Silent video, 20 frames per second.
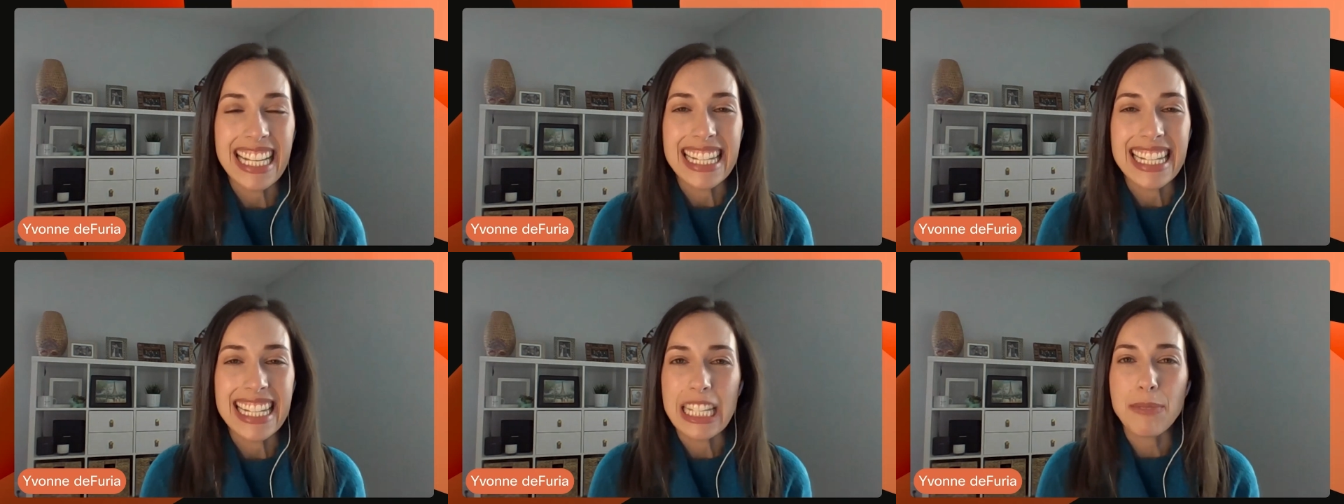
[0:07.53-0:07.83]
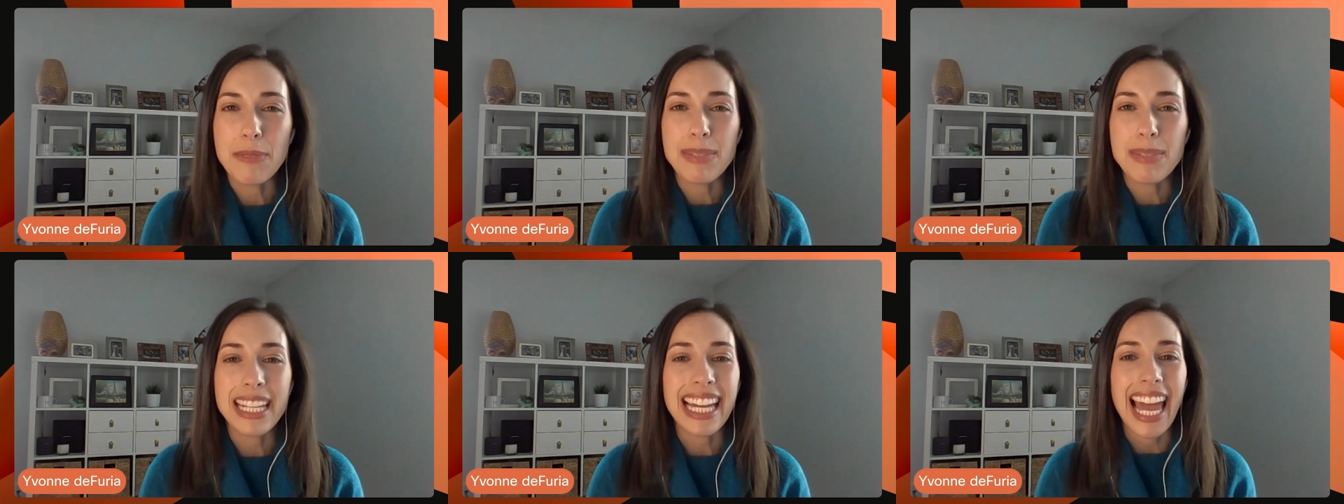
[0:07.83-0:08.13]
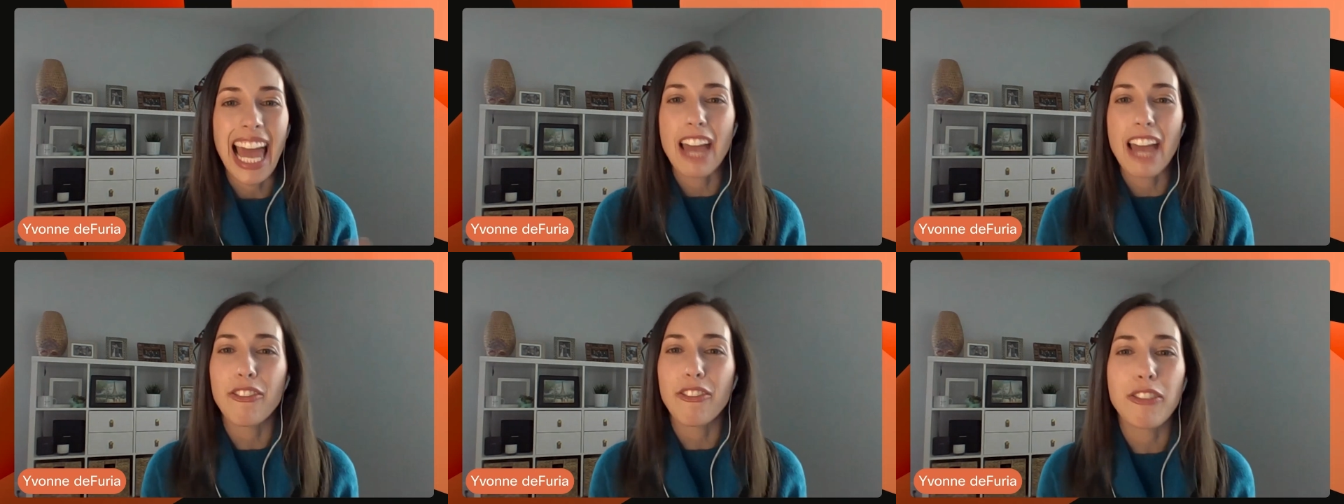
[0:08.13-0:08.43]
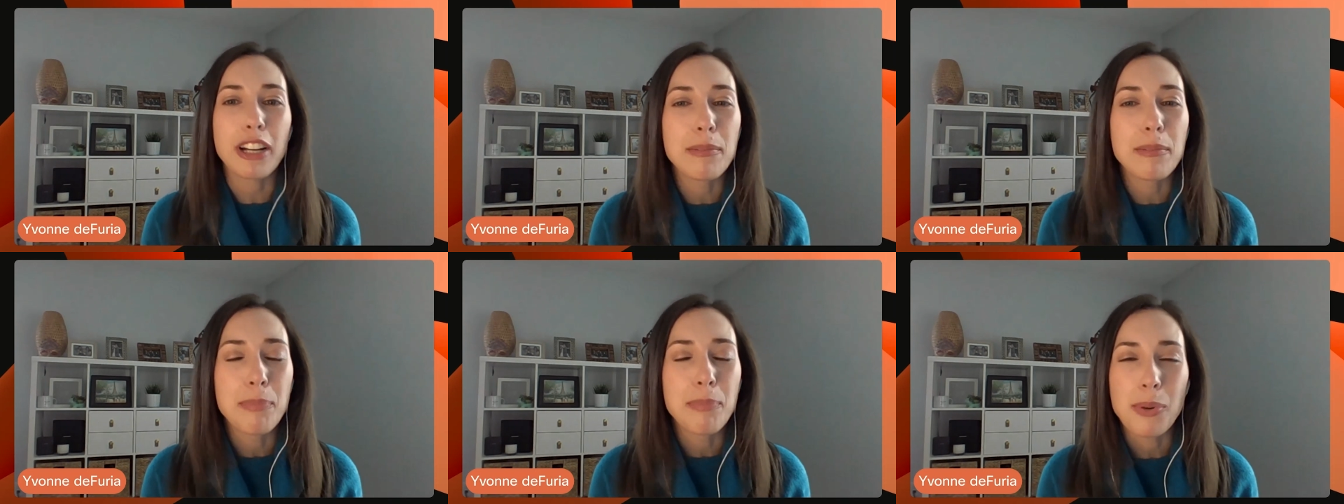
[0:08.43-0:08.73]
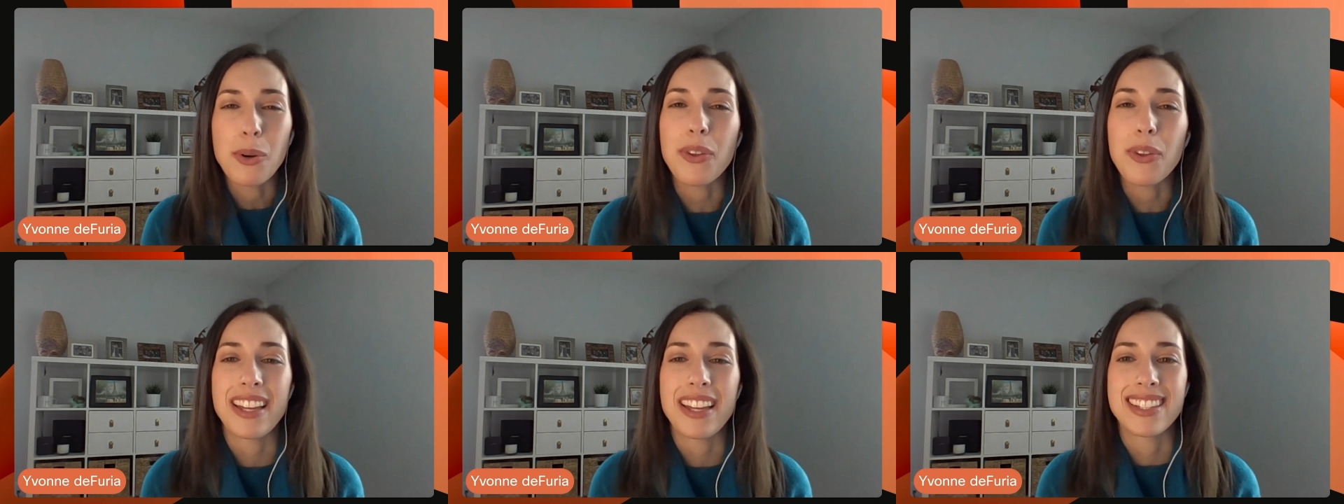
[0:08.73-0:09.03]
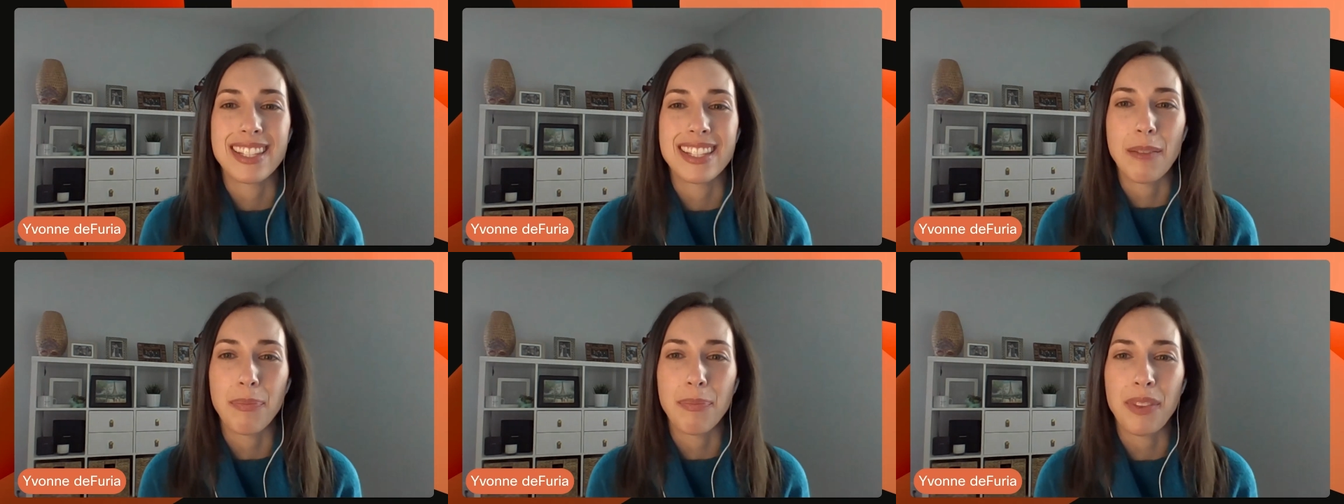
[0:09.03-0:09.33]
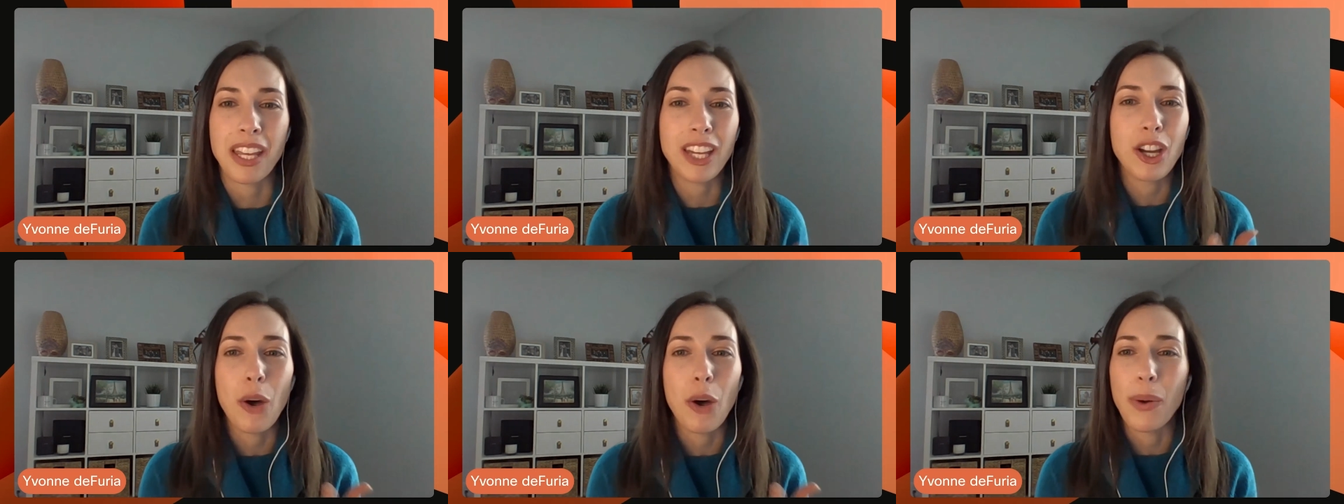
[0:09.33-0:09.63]
it seems like every booth has
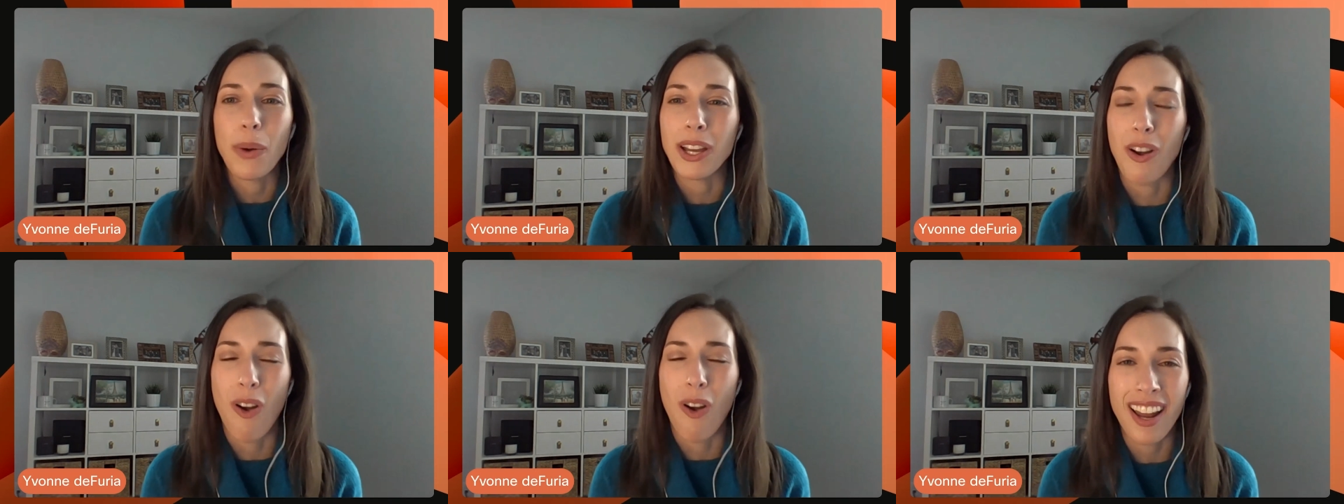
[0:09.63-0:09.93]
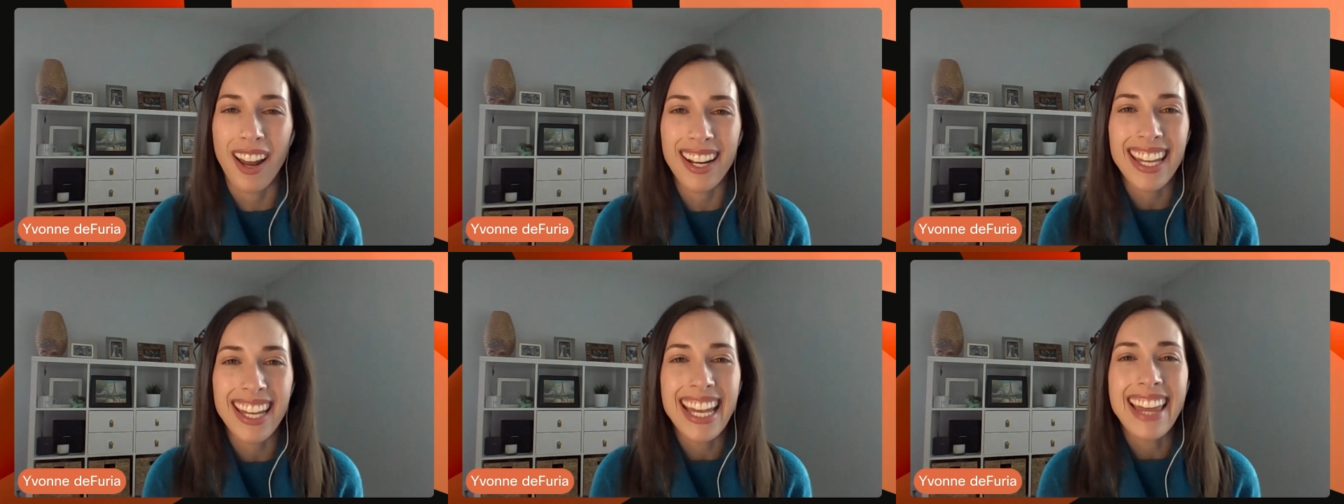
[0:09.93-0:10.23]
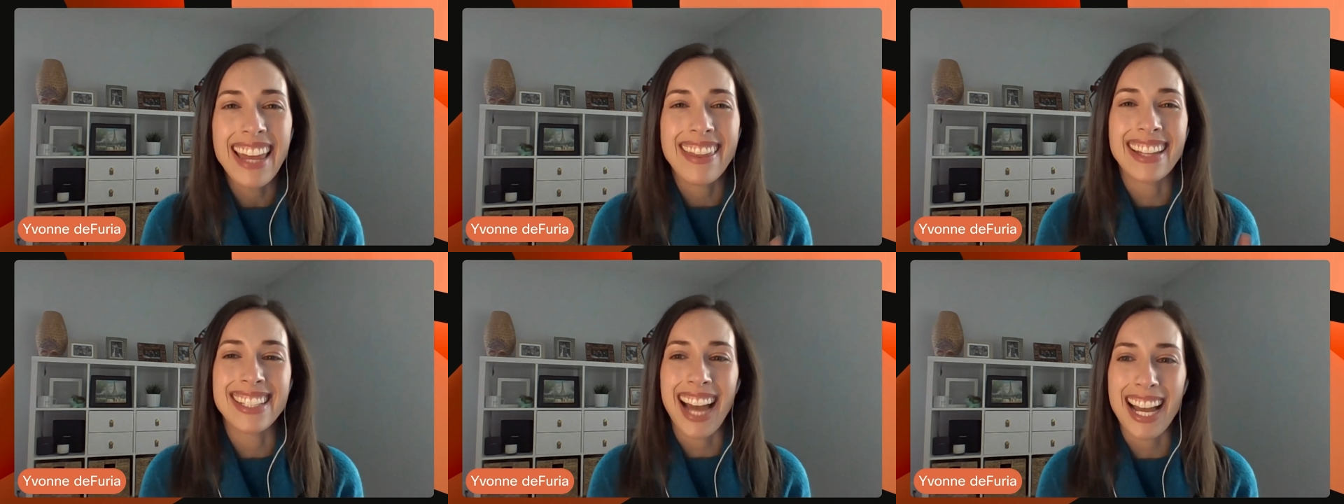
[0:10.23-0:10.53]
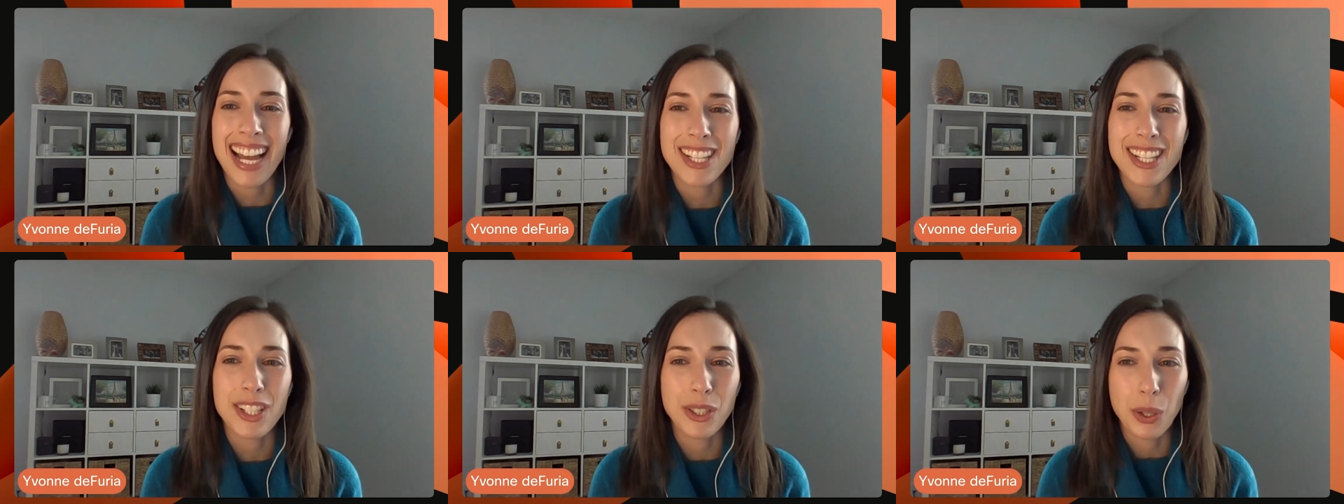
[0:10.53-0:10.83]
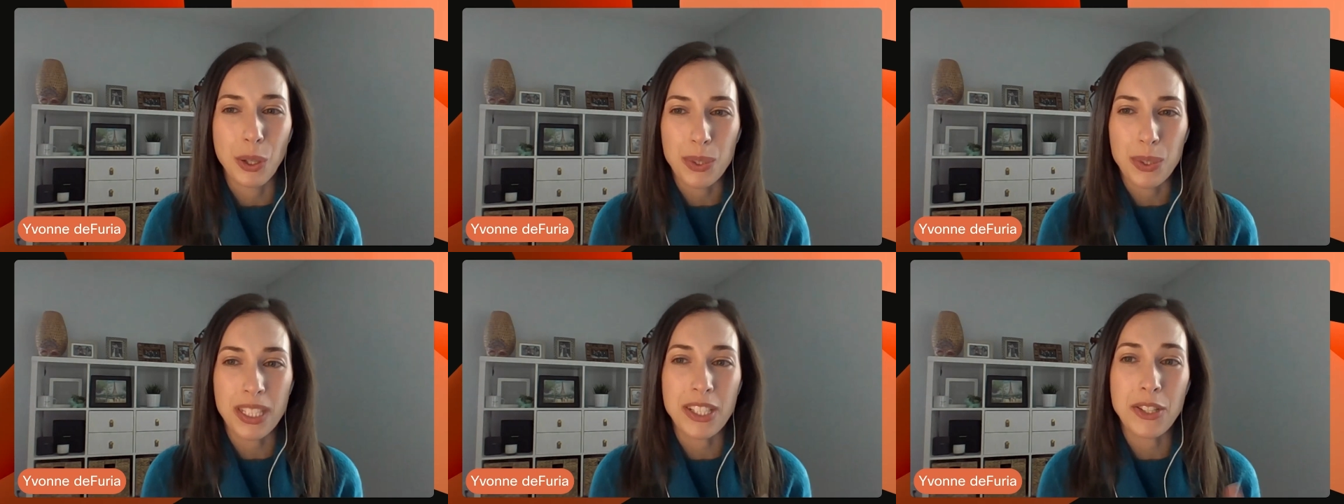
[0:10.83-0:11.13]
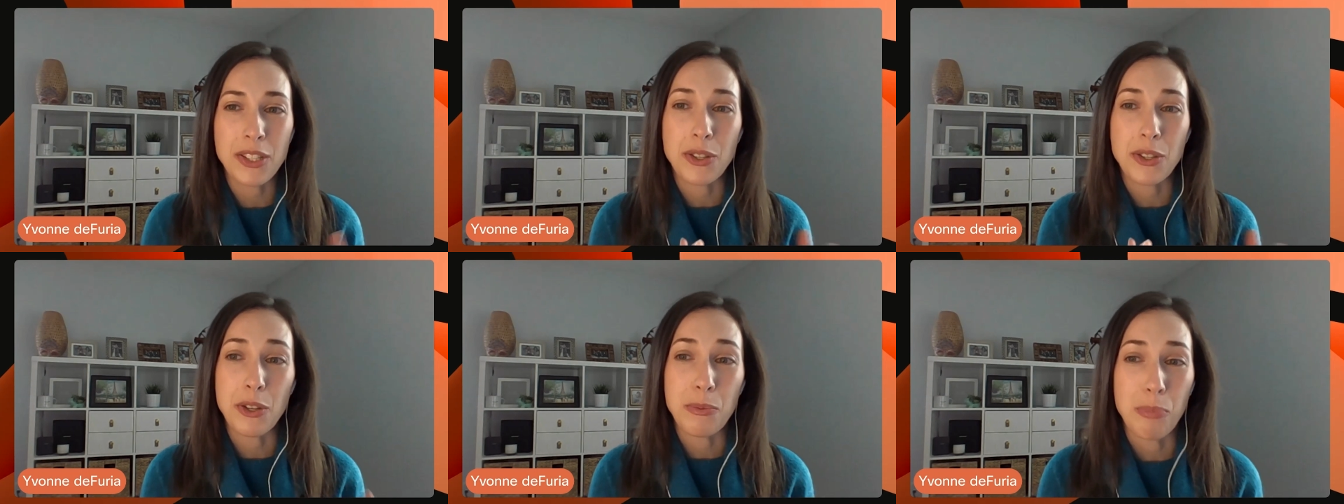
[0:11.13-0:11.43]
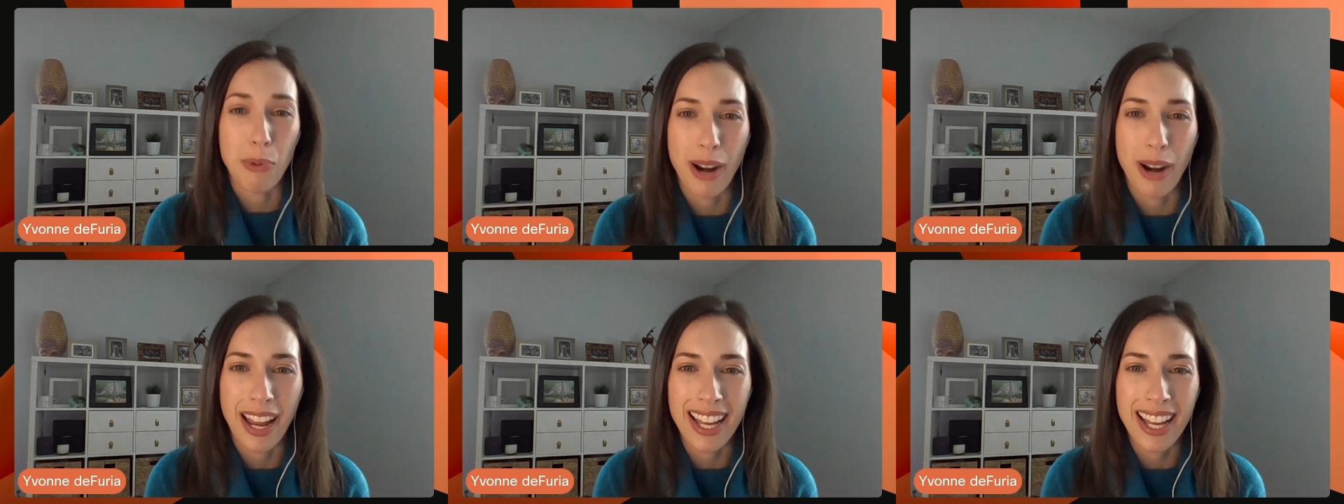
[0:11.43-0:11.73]
something going on that ties closely to their
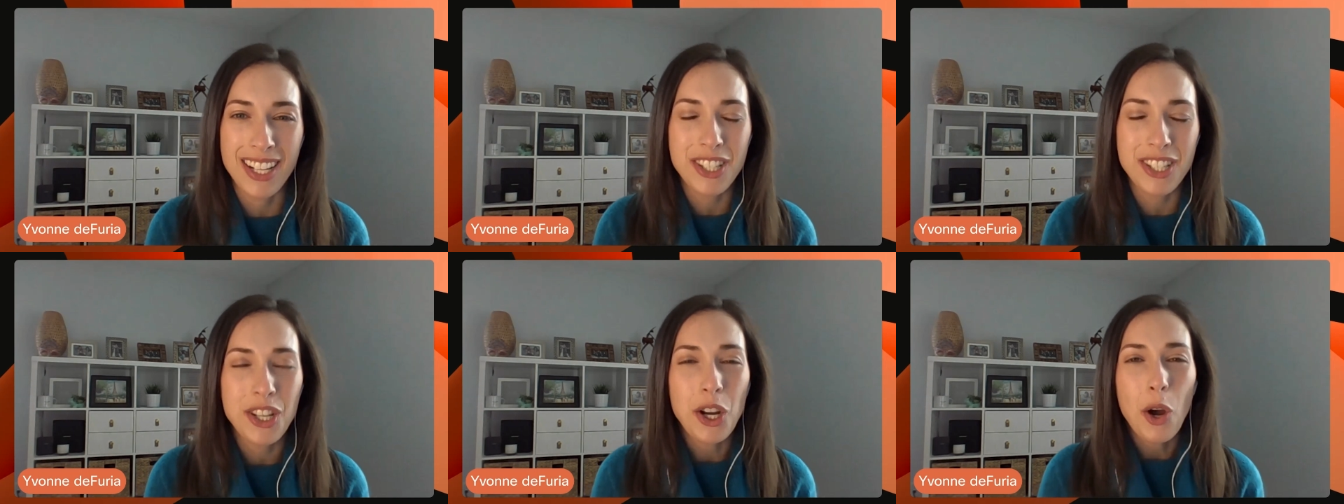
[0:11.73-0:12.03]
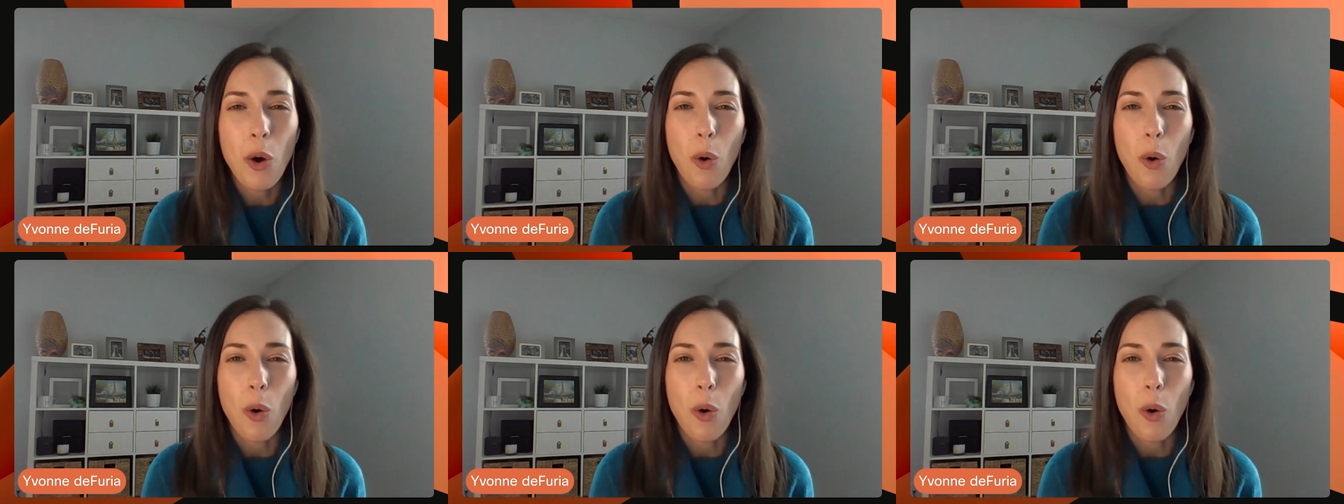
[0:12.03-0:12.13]
brand